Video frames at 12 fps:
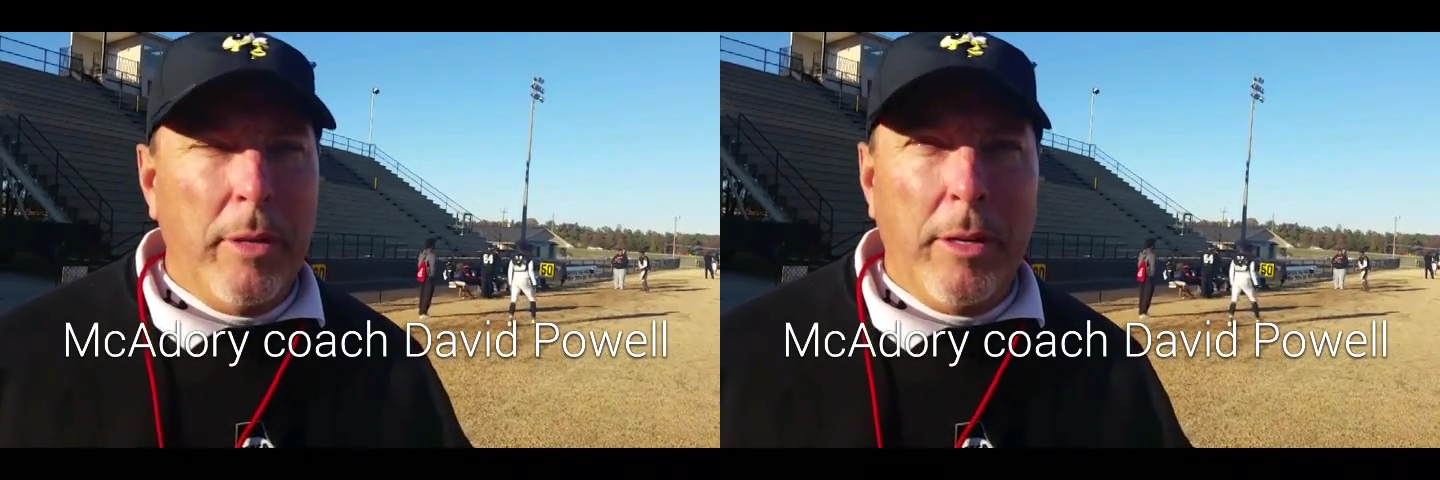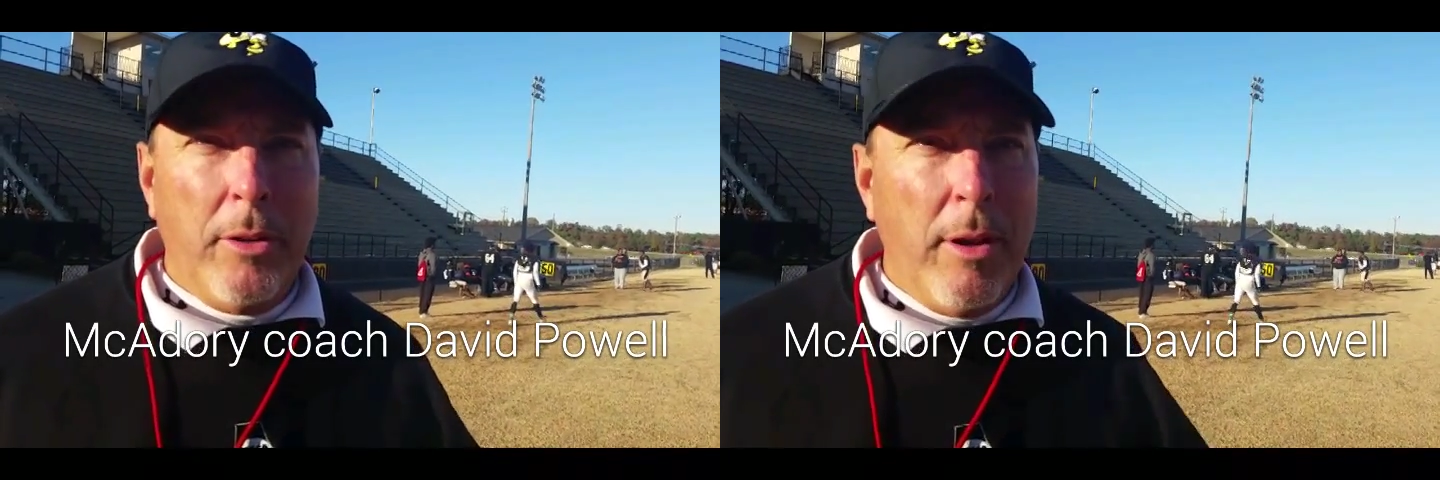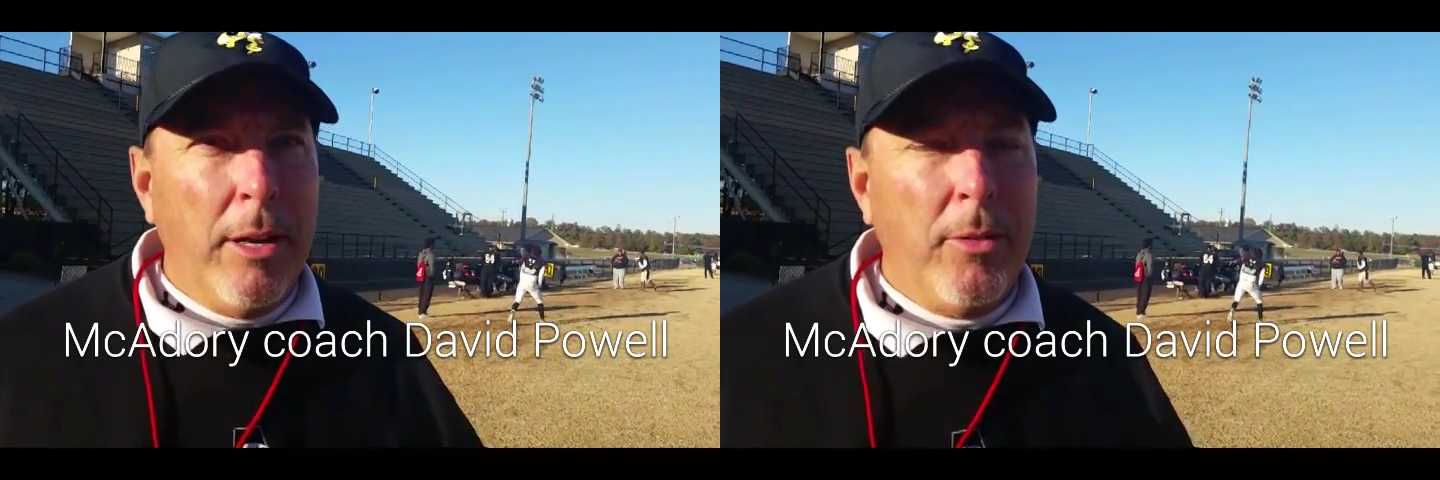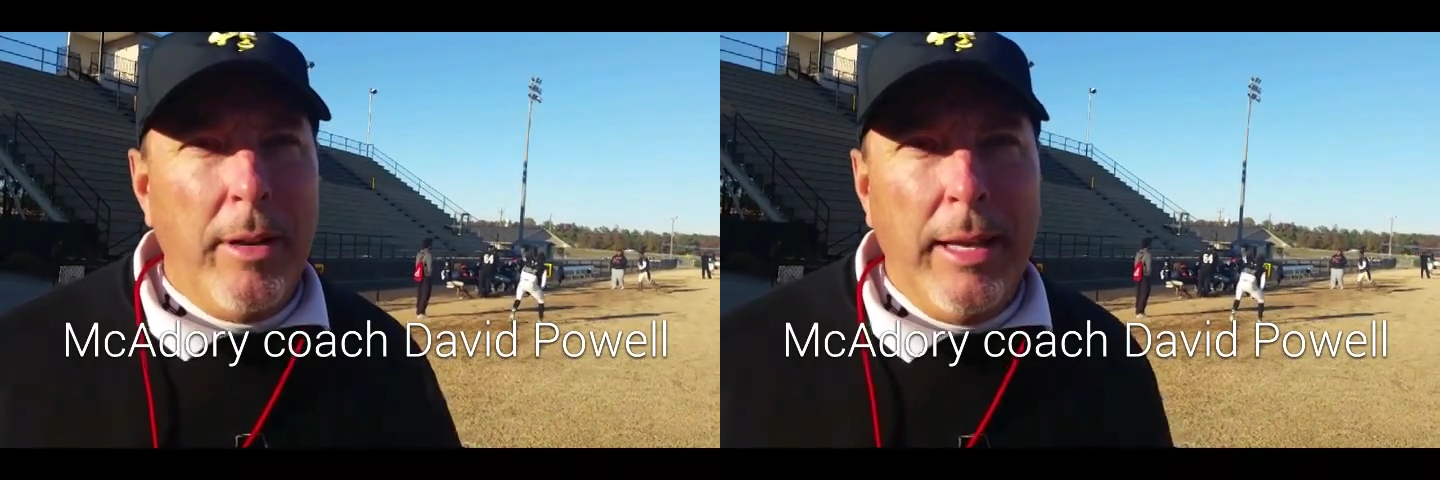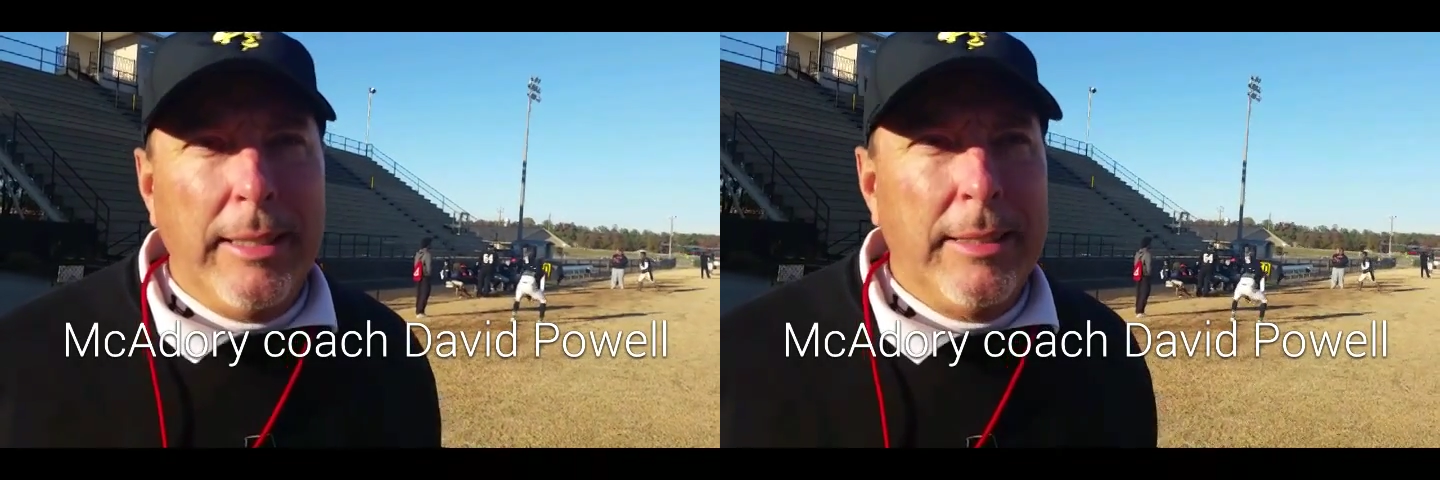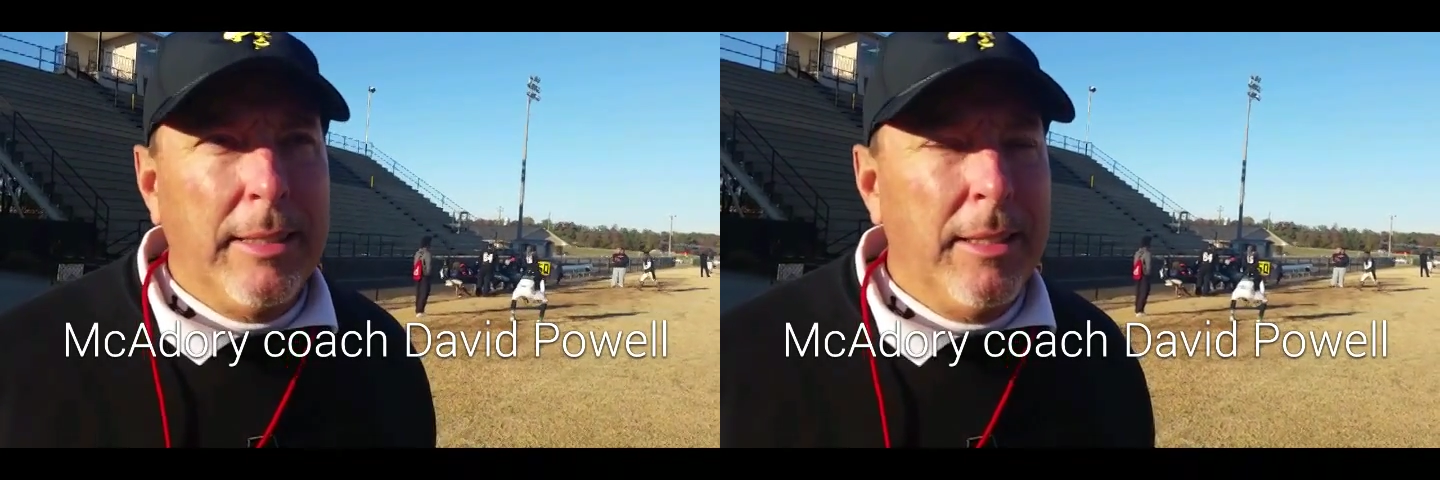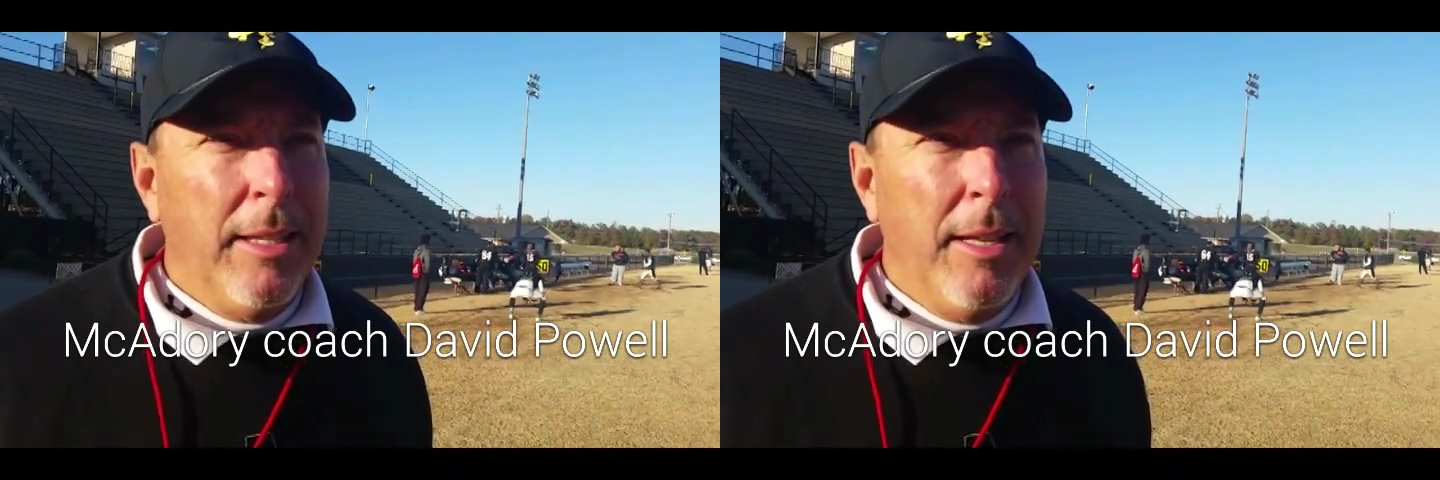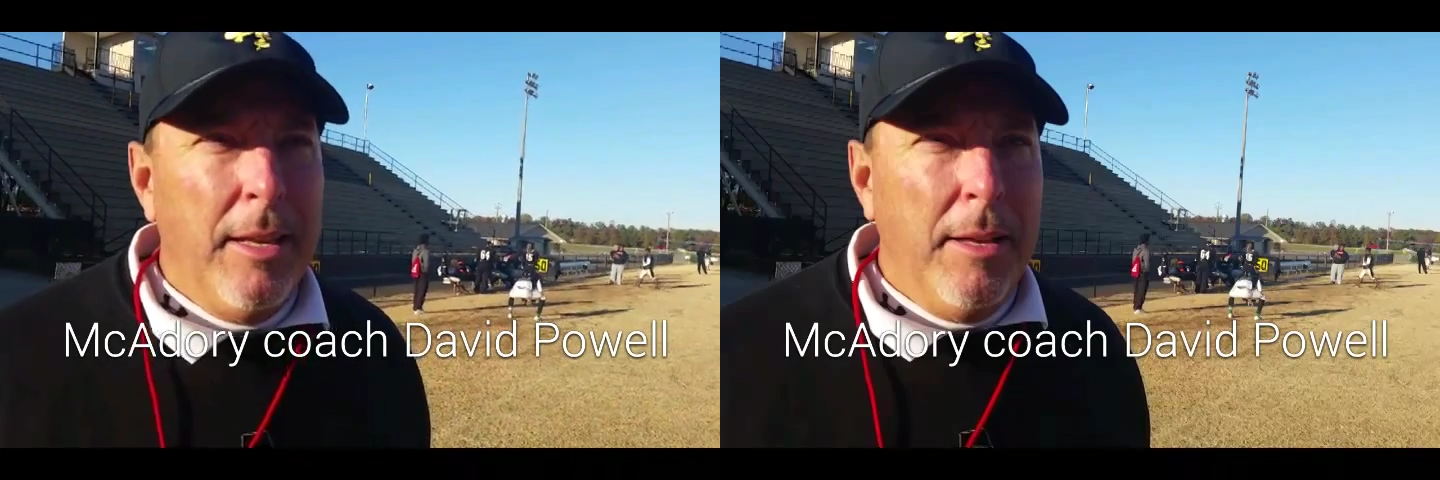with their great tradition,